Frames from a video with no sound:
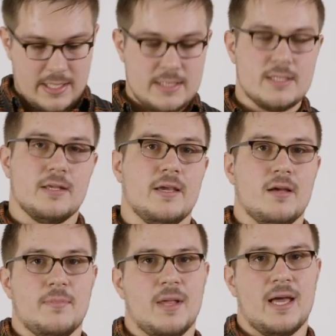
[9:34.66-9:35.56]

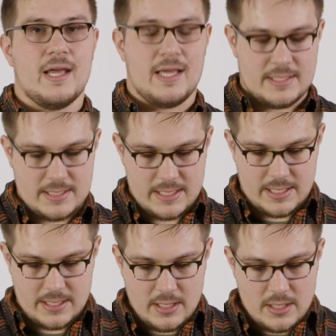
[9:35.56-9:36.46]
easily apply to
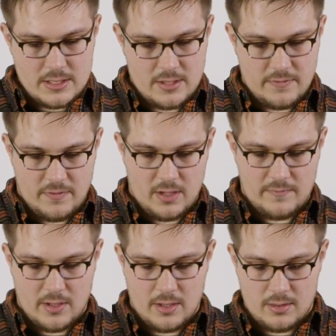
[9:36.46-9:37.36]
ND to the front
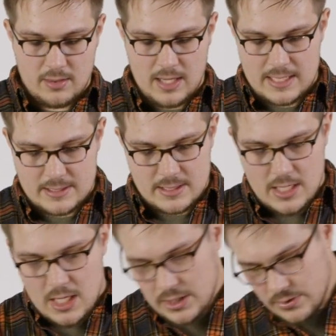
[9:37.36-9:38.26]
of our lens.
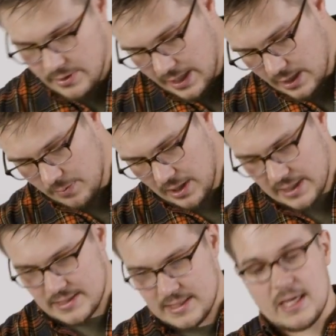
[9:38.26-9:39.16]
You can
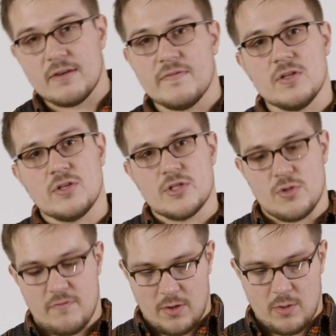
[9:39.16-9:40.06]
apply a second filter,
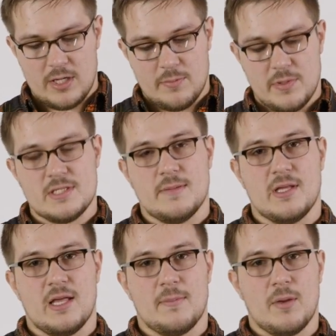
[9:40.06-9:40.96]
so if I wanted to put
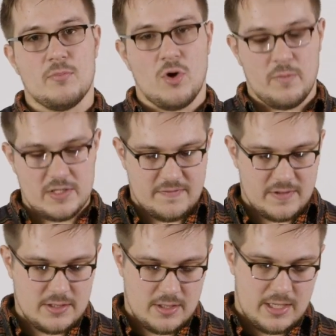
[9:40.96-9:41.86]
something like my Pro Mist
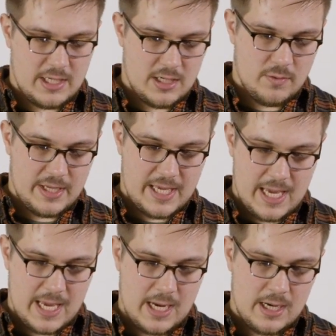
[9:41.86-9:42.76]
filter in here, we
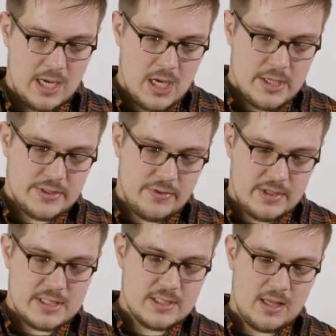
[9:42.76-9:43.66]
can. So
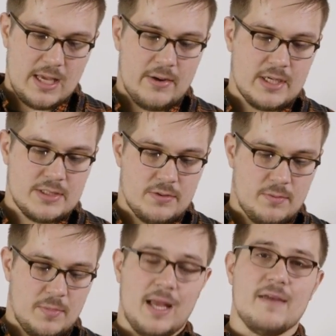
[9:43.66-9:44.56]
this is allowing us
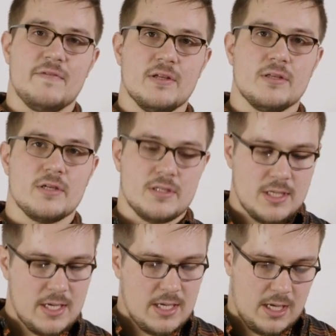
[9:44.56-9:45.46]
to apply
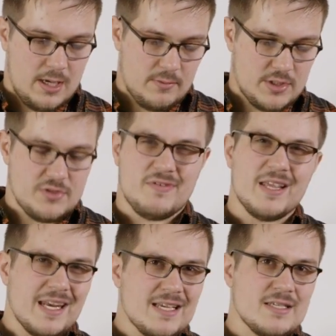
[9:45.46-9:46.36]
filters, which is
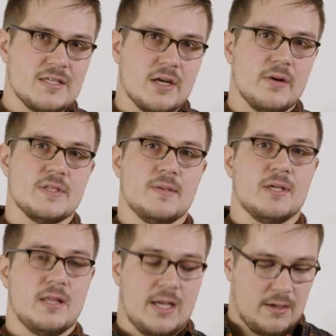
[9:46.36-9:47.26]
really necessary with
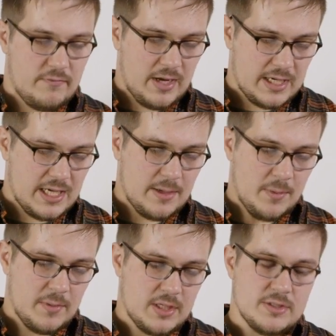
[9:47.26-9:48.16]
something like a red
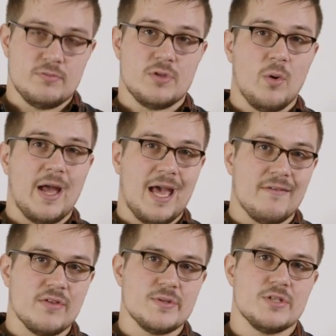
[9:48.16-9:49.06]
camera because you don't
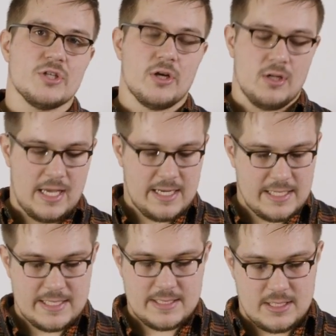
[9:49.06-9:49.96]
have those internal
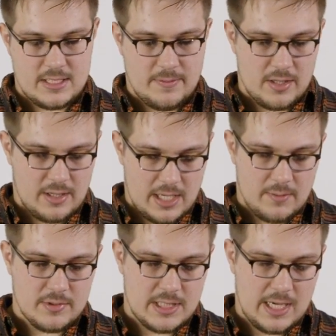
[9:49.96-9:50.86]
NDs that some other
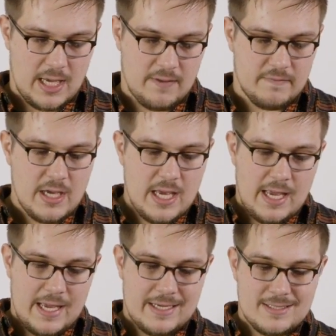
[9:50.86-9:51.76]
cameras can have,
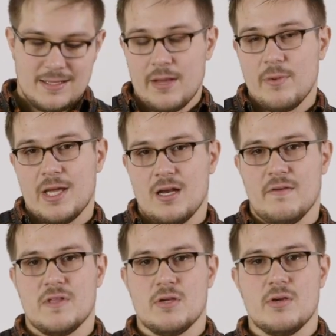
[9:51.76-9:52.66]
and it's lightweight
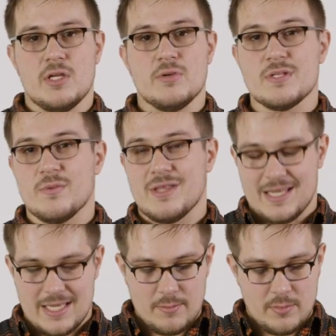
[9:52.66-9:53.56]
enough that you can use it with
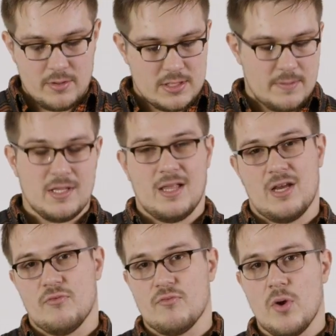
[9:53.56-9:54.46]
a gimbal, something
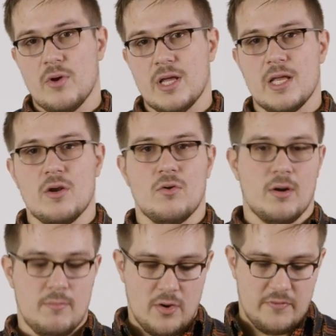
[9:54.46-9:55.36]
like a Ronin
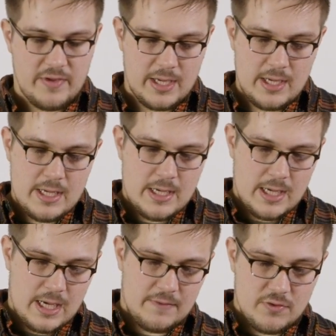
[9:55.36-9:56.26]
or a Movi.
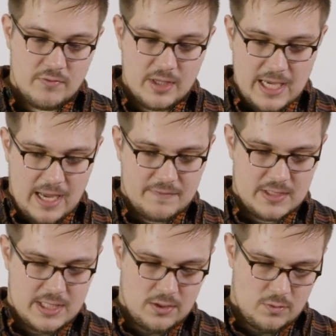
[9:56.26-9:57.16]
If you really have
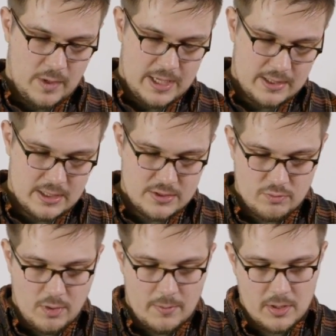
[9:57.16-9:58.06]
to kill weight,
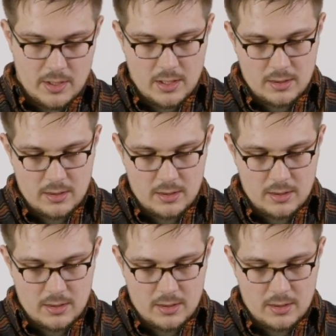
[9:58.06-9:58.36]
this rubber